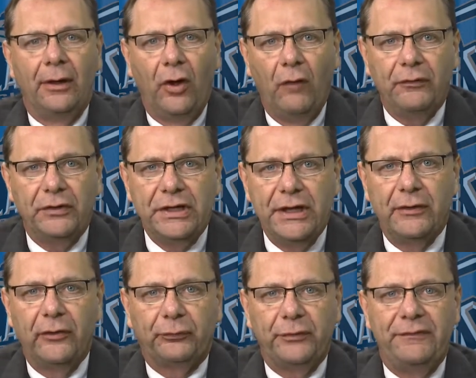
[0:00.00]
Over the
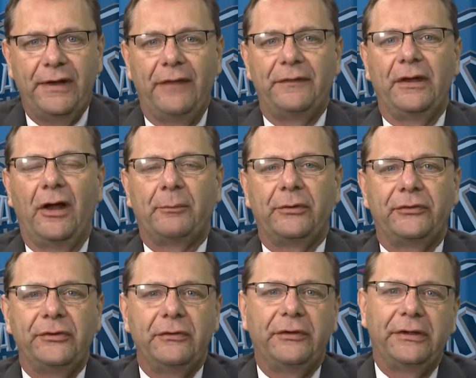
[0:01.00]
years, we've had the
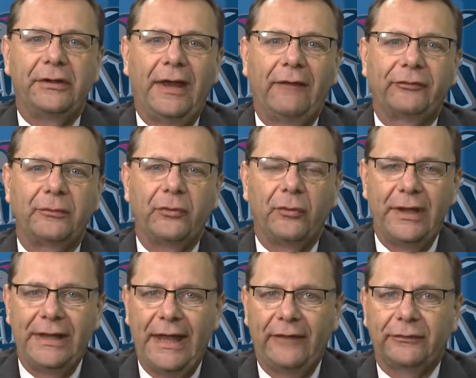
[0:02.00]
opportunity to have some
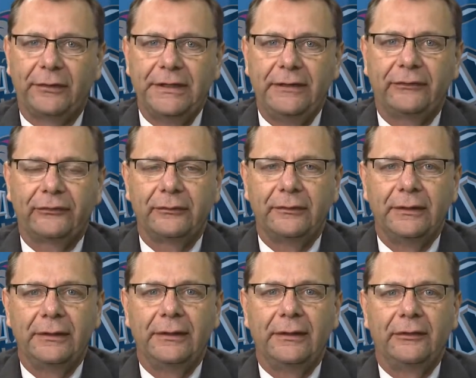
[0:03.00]
great athletes,
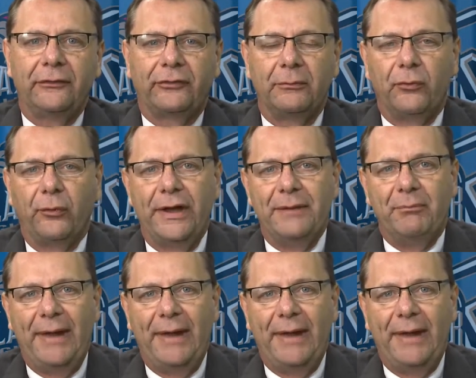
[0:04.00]
some great